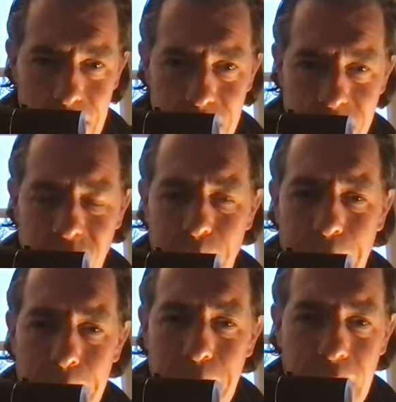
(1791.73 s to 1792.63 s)
to the
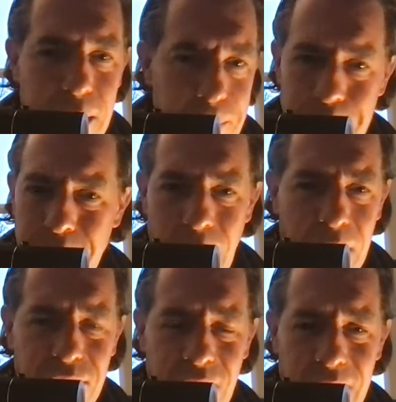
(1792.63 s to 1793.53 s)
public, I
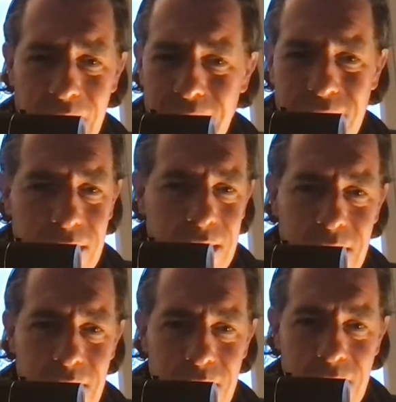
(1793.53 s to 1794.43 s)
say this:
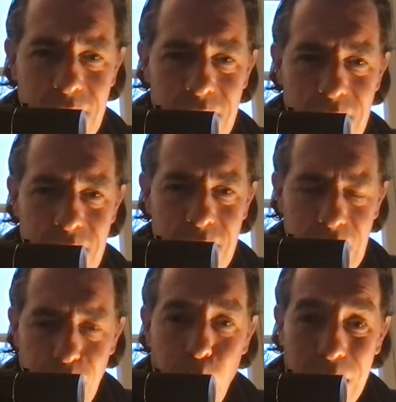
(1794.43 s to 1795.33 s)

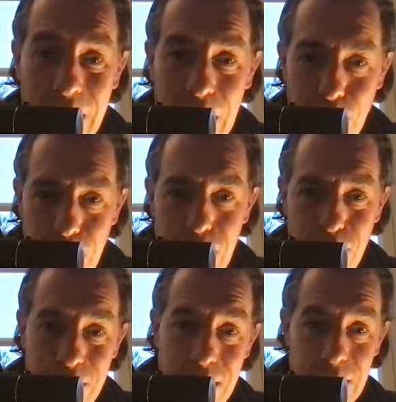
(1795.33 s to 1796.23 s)
if we get rid
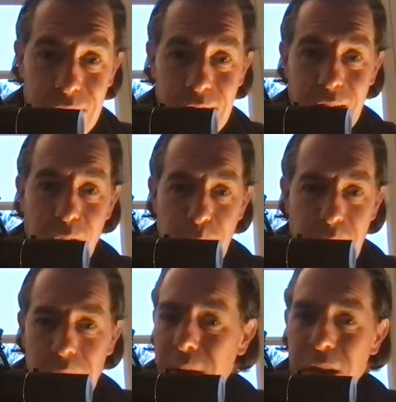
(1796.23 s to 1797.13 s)
of Keir
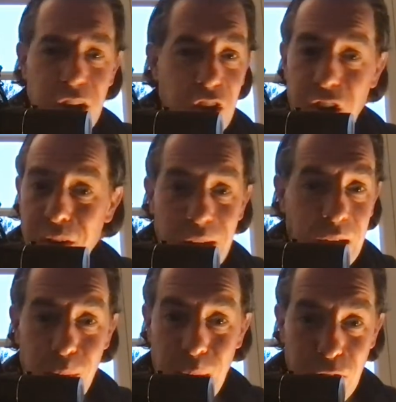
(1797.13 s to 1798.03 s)
Starmer, you don't
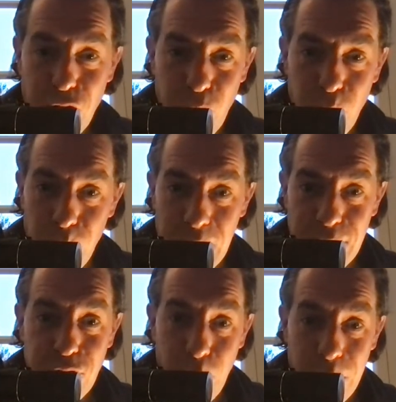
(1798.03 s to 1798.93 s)
get Rachel
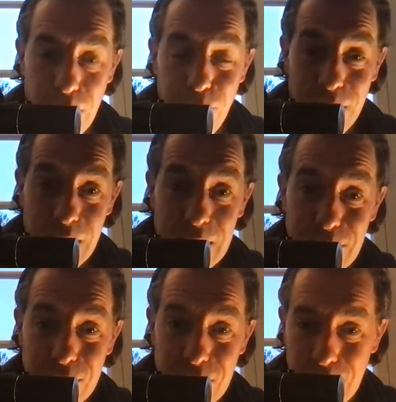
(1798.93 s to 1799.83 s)
Reeves, Queen of
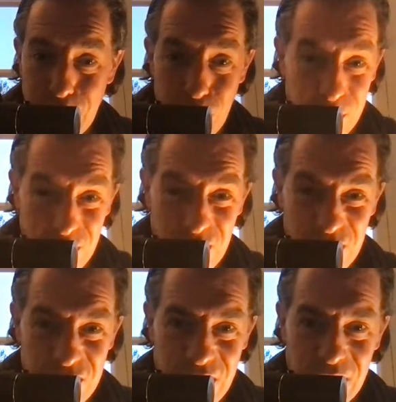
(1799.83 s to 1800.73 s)
Thieves, who is a
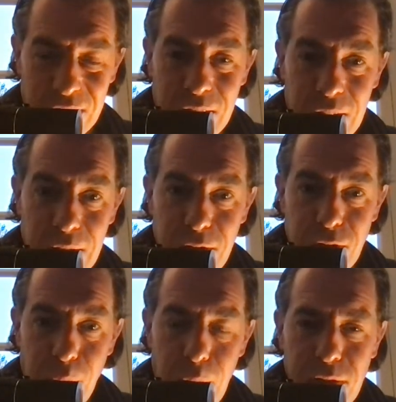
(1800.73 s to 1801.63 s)
disgusting
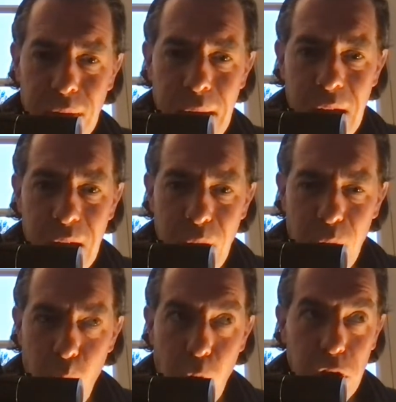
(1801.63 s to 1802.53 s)
disgrace.
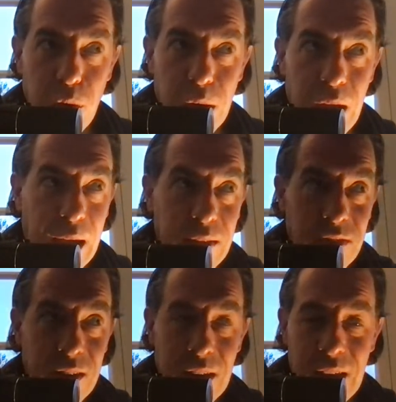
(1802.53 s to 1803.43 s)
What you
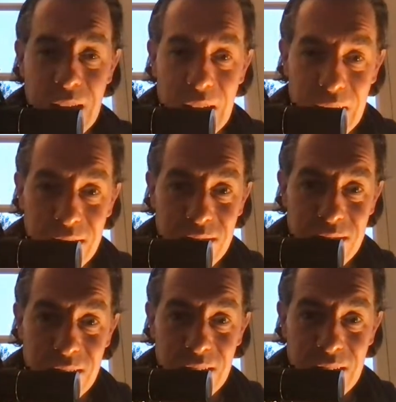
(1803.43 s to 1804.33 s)
get
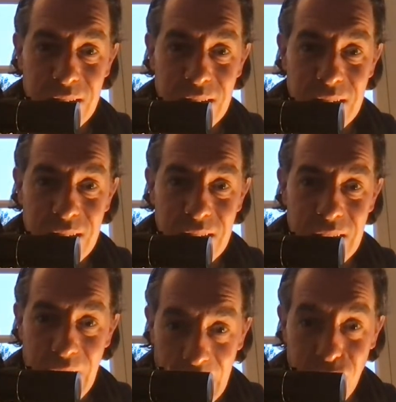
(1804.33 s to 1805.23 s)
is
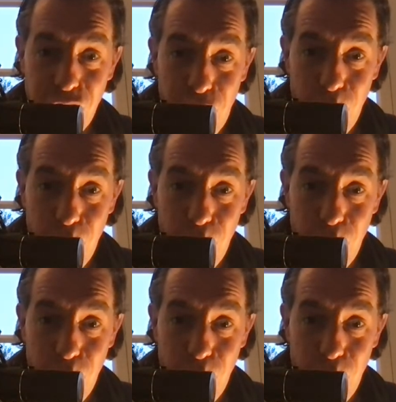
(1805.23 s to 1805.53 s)
Angela